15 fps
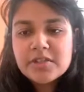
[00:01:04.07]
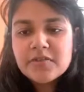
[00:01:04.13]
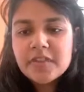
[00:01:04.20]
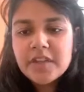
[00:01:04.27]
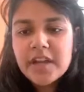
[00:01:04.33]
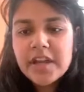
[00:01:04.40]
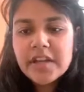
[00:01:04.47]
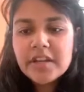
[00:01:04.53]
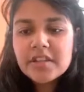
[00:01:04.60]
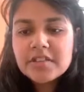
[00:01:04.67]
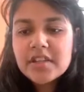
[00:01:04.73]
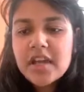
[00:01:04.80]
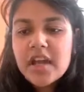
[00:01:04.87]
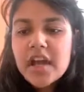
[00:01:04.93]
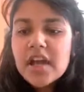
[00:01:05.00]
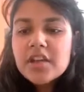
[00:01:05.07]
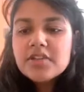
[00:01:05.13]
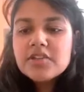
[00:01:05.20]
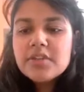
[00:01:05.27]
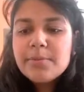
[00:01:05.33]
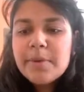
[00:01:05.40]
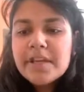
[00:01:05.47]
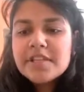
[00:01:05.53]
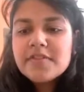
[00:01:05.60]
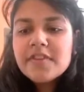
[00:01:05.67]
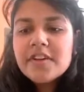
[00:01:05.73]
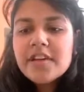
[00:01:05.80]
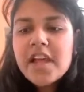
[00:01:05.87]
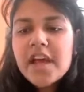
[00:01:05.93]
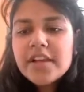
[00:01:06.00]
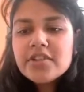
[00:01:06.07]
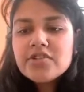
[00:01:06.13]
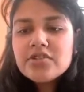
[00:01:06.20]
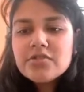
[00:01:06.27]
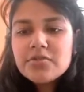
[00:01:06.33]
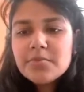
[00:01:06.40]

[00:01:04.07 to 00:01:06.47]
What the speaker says: fit line is? So the best fit line should